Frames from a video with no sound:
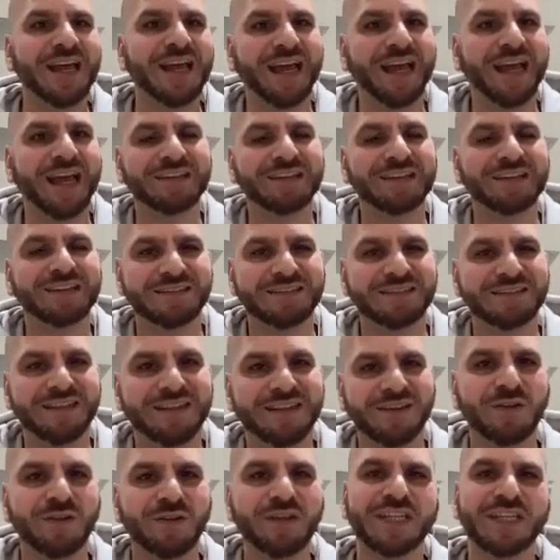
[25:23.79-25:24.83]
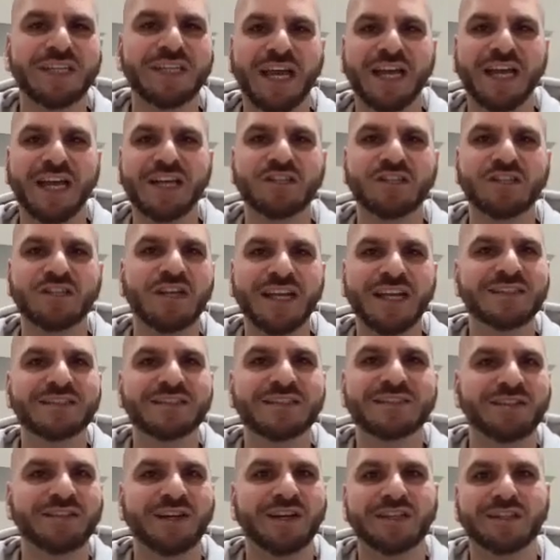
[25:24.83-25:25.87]
and on this occasion,
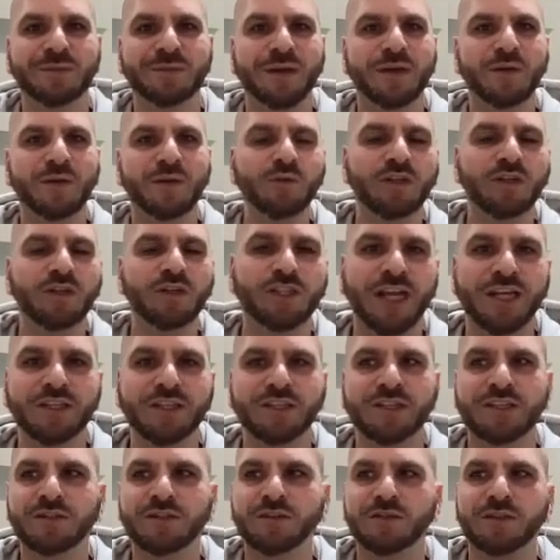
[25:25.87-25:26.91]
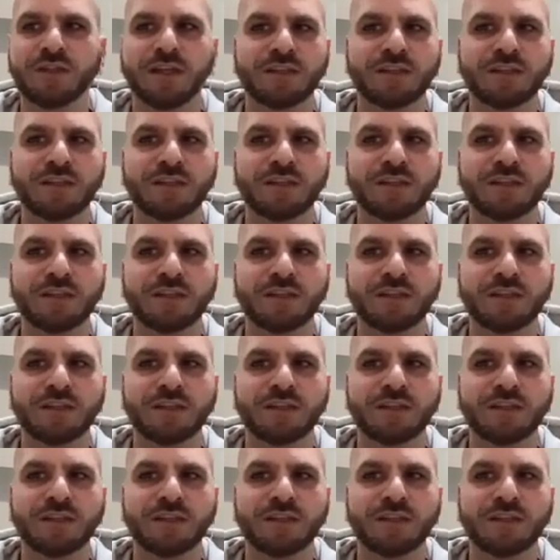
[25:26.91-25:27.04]
Leeds decided to make all the changes.